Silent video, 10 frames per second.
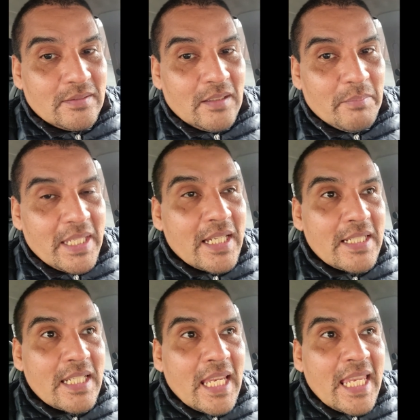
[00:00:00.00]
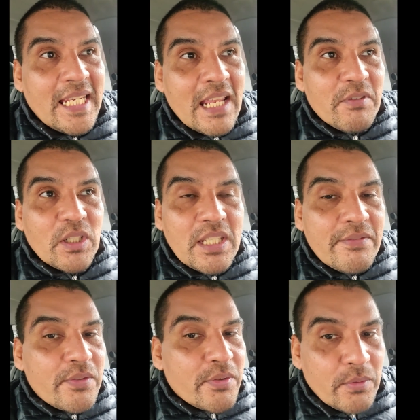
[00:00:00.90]
because he never
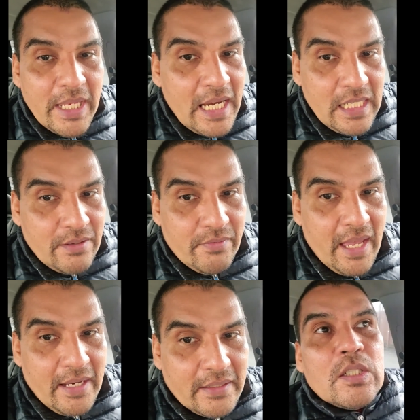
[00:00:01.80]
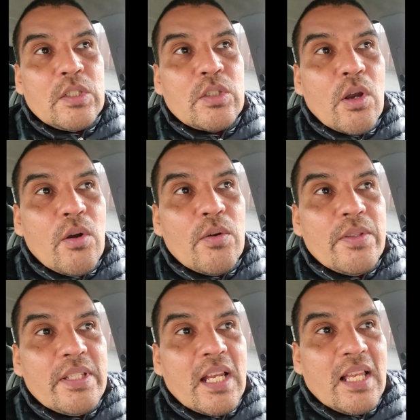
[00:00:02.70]
lived through any of that. So
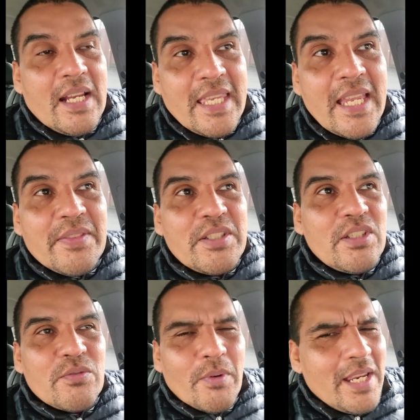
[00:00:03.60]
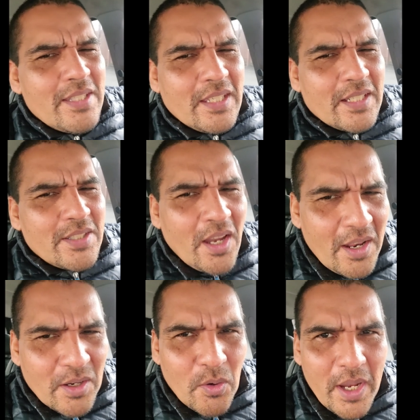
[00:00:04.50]
again, this is raising a
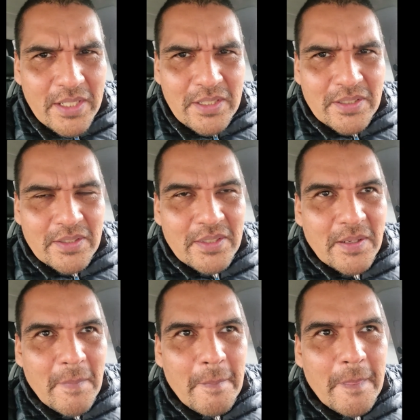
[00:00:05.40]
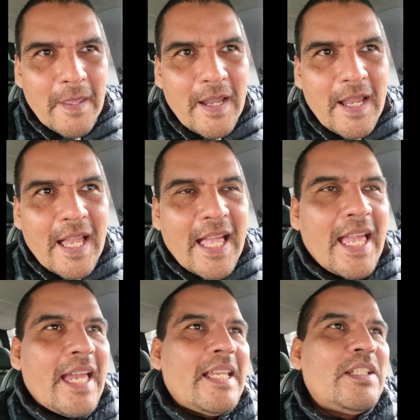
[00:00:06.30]
ton of questions.
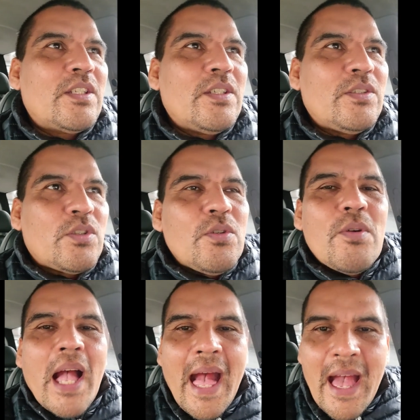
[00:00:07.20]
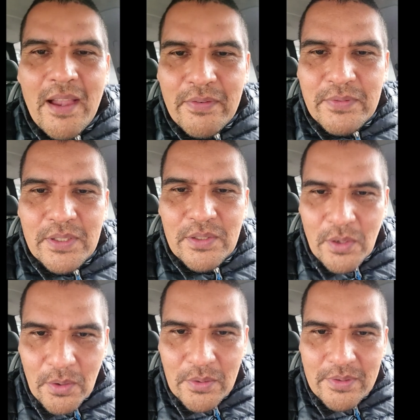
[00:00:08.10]
And you have to
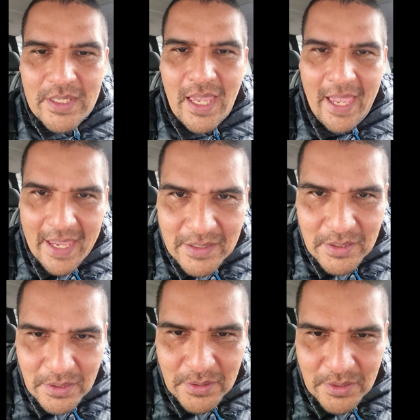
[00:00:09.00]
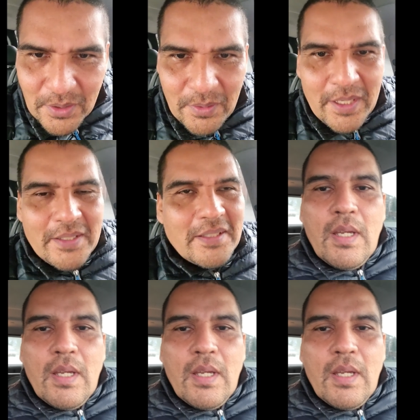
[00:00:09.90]
know the answer to it.